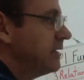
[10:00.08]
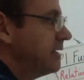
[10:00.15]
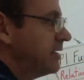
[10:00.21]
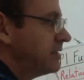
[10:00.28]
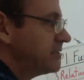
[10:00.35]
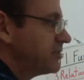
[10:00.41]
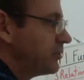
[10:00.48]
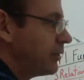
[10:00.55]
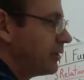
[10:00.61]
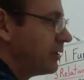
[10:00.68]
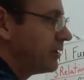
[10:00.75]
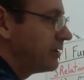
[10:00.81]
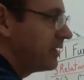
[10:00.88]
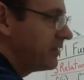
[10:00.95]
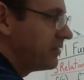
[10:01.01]
So
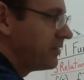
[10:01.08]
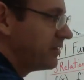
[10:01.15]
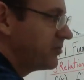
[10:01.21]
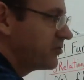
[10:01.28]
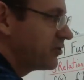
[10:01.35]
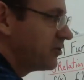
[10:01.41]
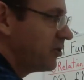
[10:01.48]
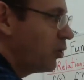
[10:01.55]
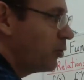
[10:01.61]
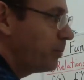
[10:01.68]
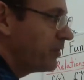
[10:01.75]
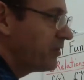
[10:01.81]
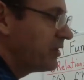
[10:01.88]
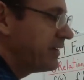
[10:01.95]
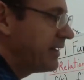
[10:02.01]
the slope
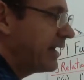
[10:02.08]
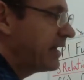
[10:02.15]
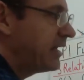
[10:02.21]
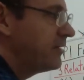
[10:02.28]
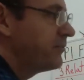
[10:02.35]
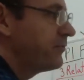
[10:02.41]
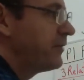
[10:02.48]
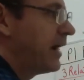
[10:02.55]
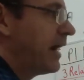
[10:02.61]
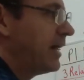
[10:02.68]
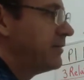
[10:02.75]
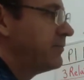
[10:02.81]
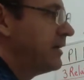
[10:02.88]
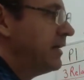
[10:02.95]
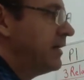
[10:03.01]
is a
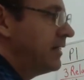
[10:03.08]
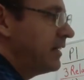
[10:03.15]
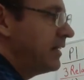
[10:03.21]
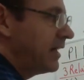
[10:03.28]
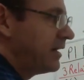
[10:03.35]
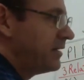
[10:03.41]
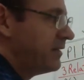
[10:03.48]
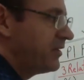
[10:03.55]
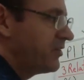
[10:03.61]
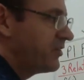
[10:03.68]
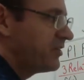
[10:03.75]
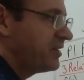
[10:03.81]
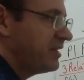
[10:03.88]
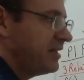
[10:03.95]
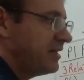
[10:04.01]
-5, and the
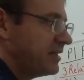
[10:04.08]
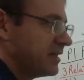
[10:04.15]
c